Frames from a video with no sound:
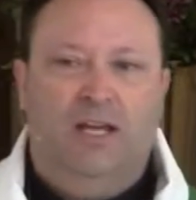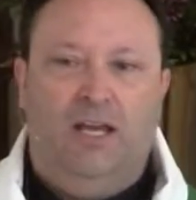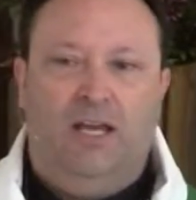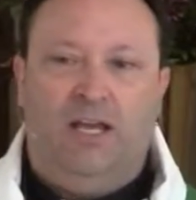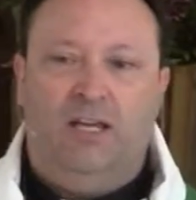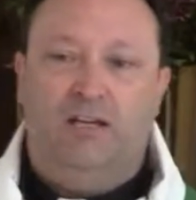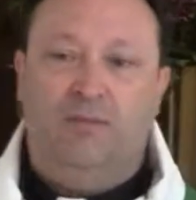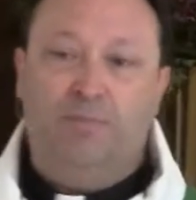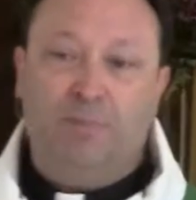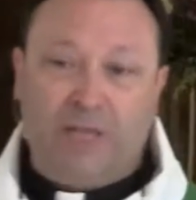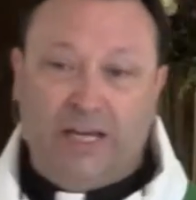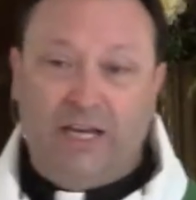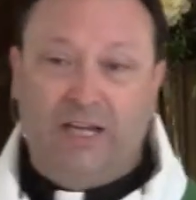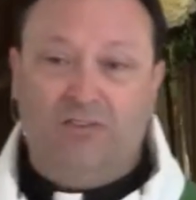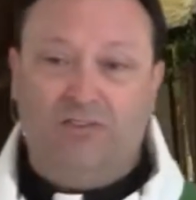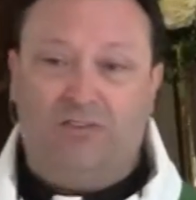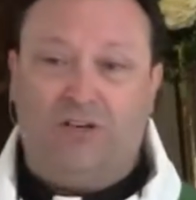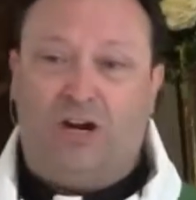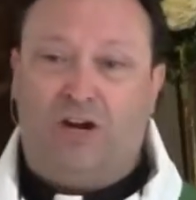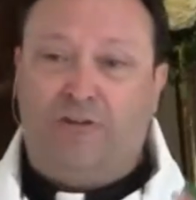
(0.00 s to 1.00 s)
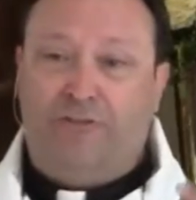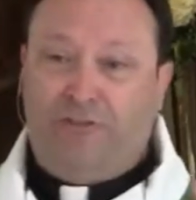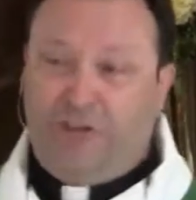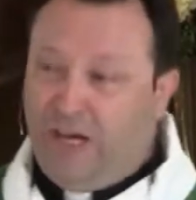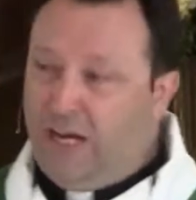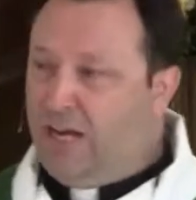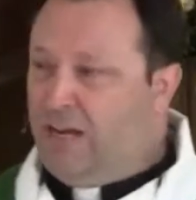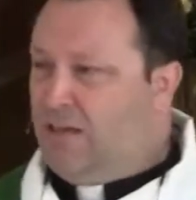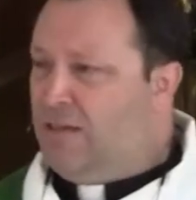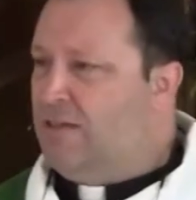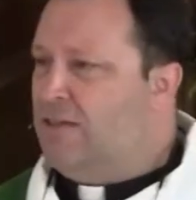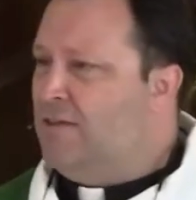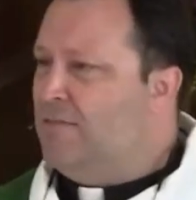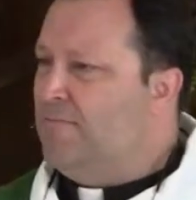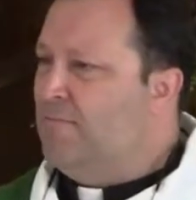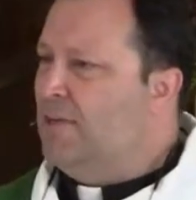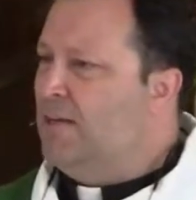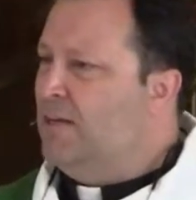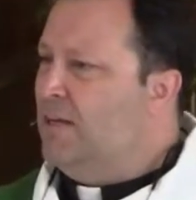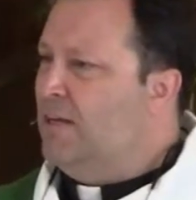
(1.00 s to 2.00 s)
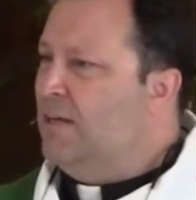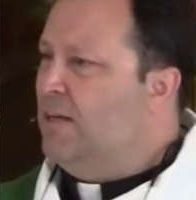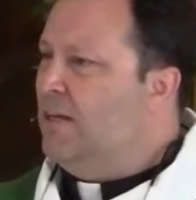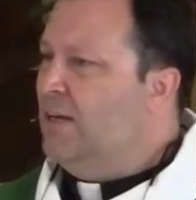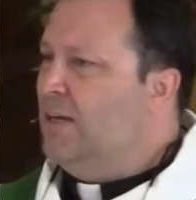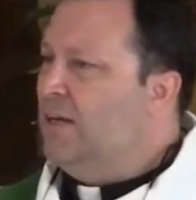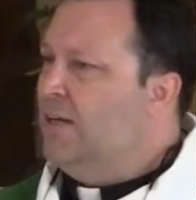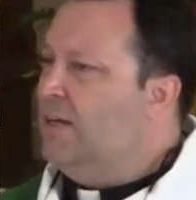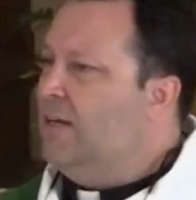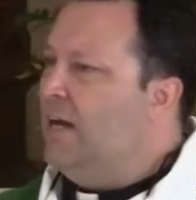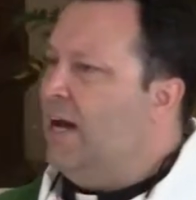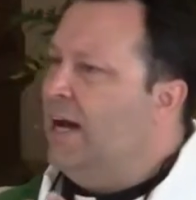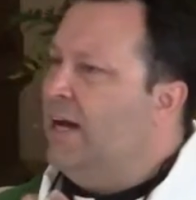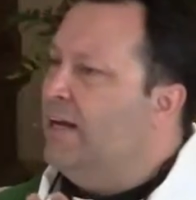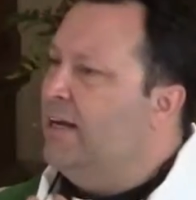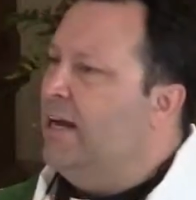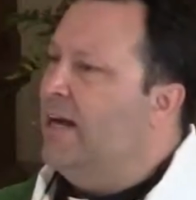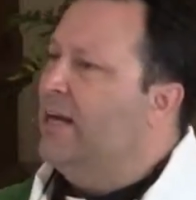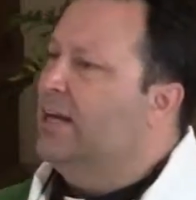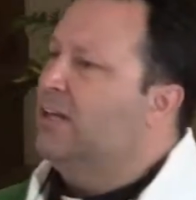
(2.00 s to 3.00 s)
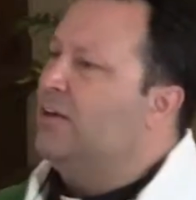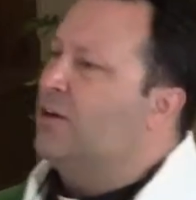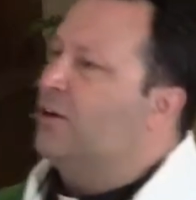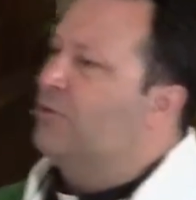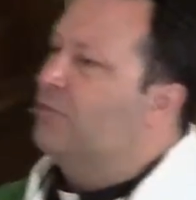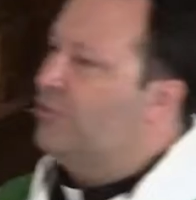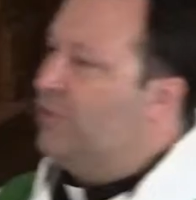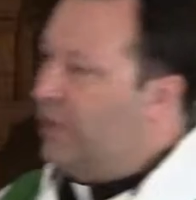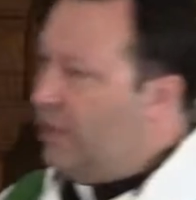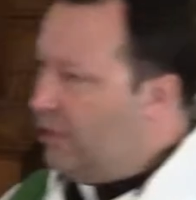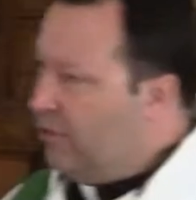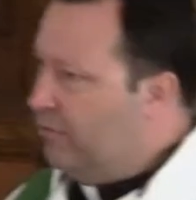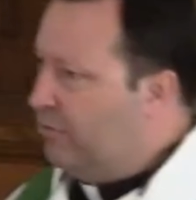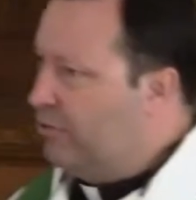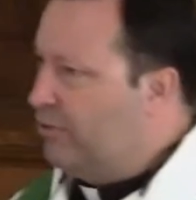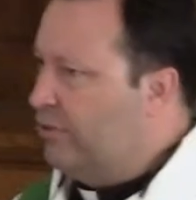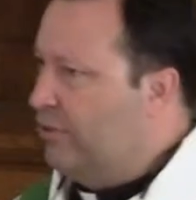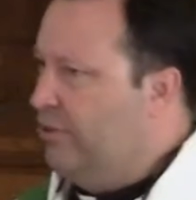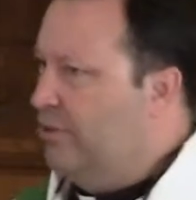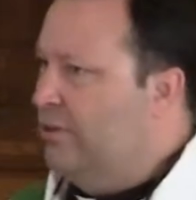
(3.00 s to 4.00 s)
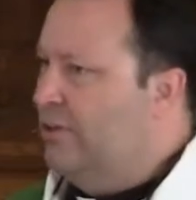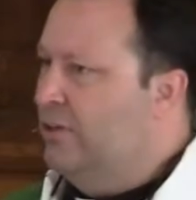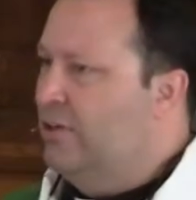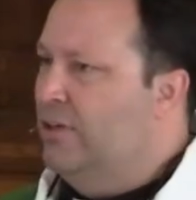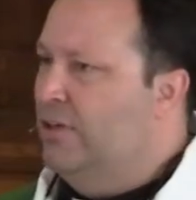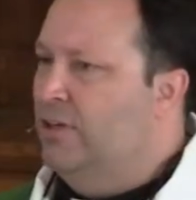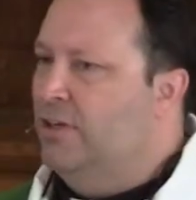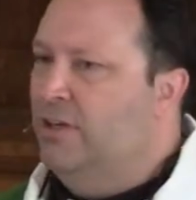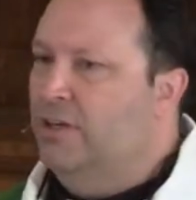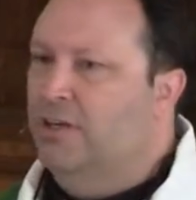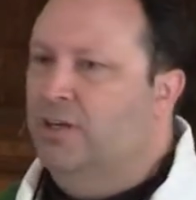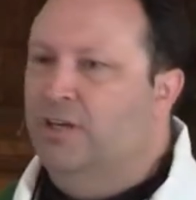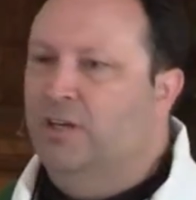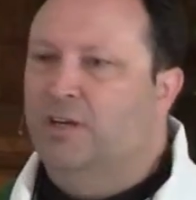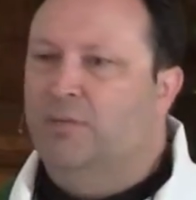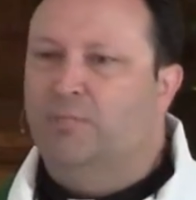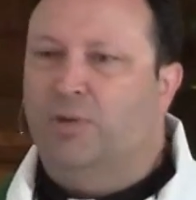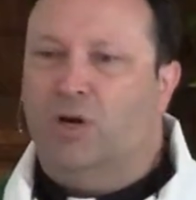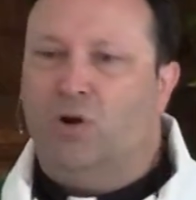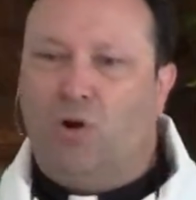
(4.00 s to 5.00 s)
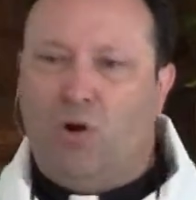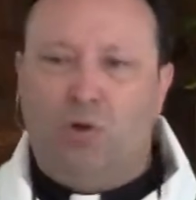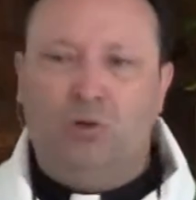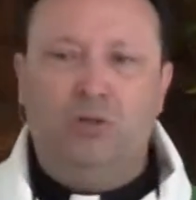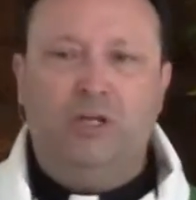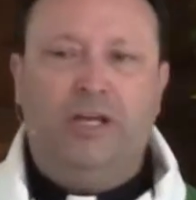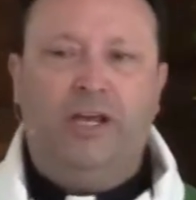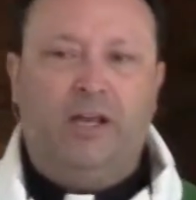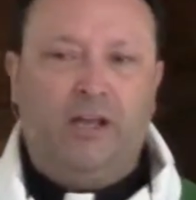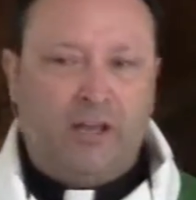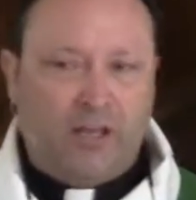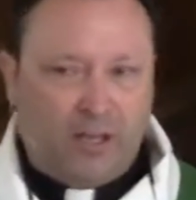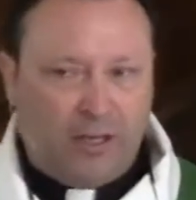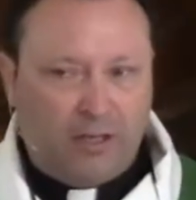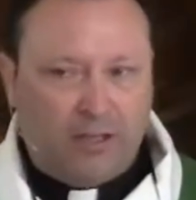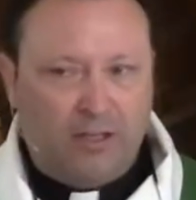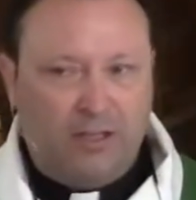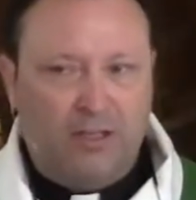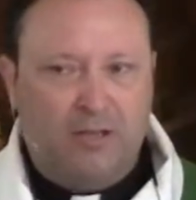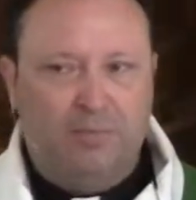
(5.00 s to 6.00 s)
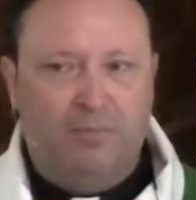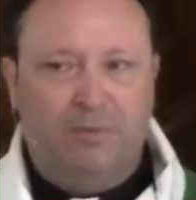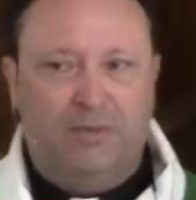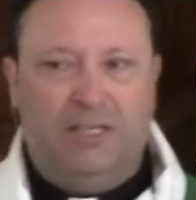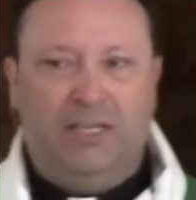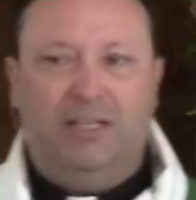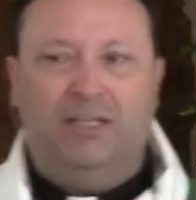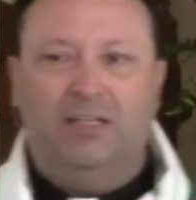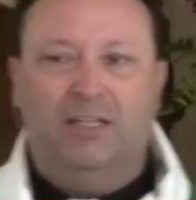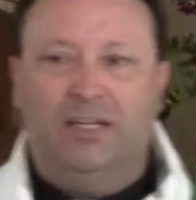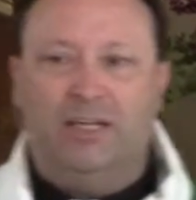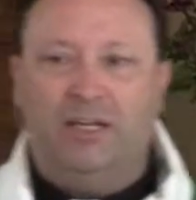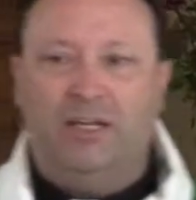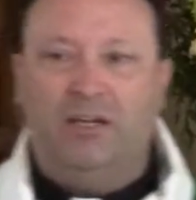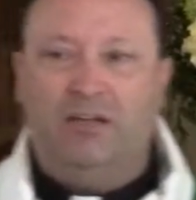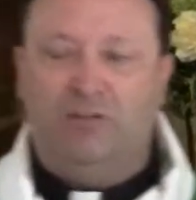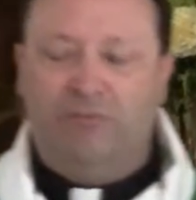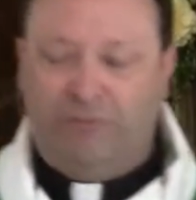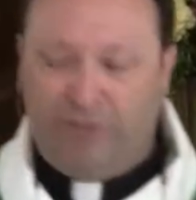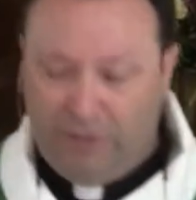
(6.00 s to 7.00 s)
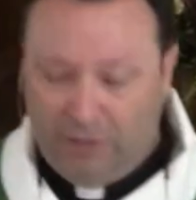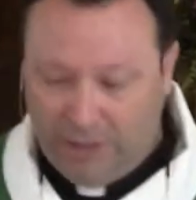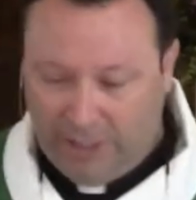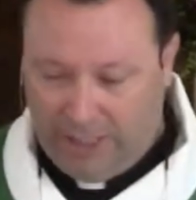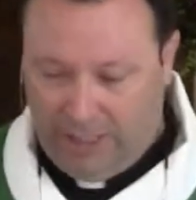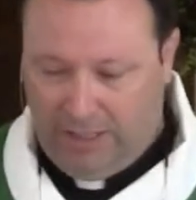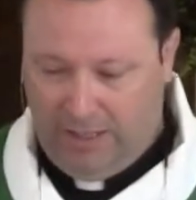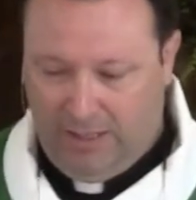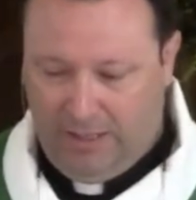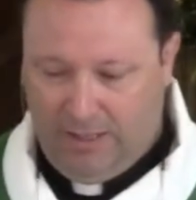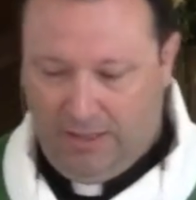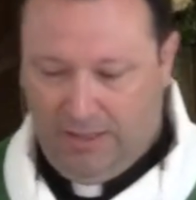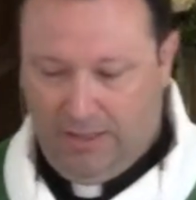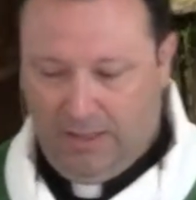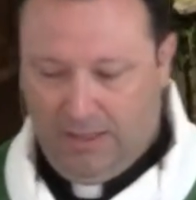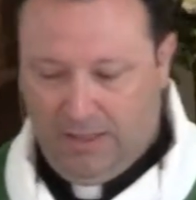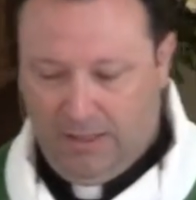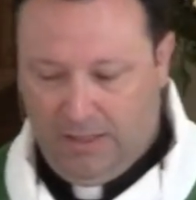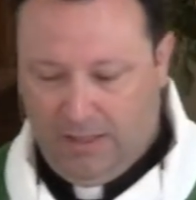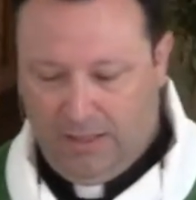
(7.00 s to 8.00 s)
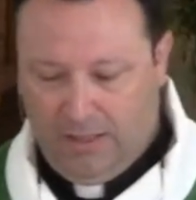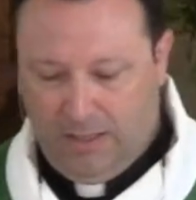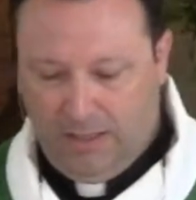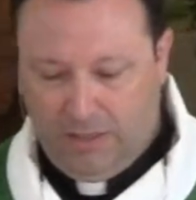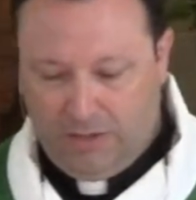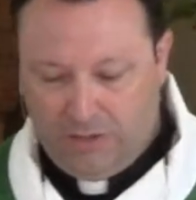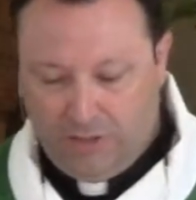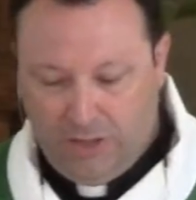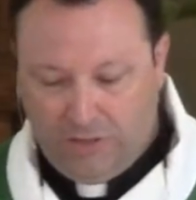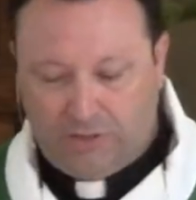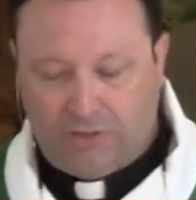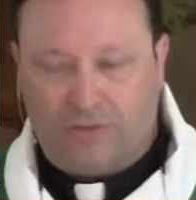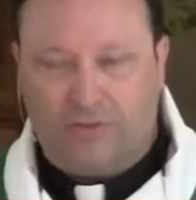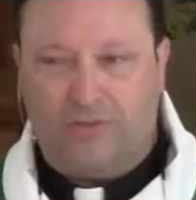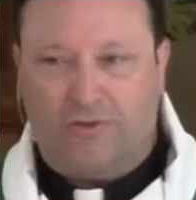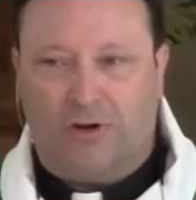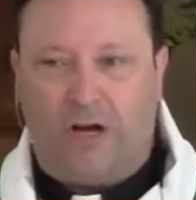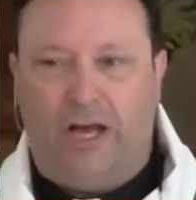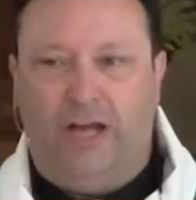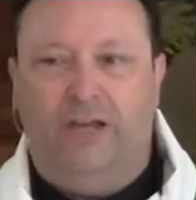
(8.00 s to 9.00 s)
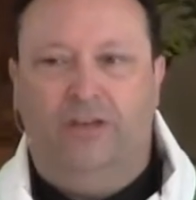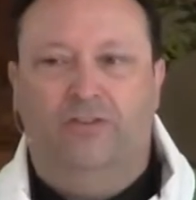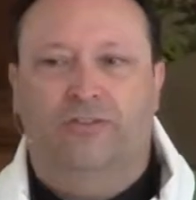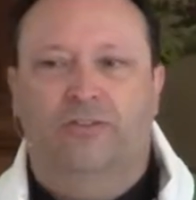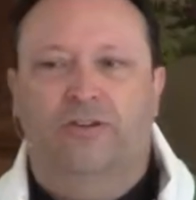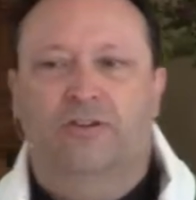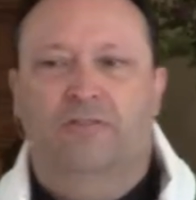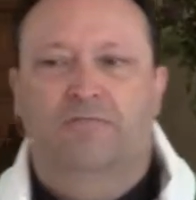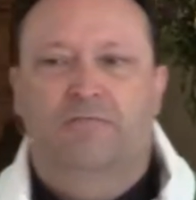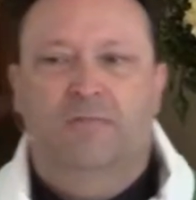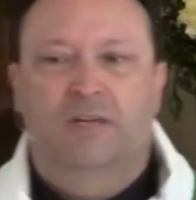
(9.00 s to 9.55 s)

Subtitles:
and to place our faith not in ourselves, but wholly and completely, fully in Jesus Christ.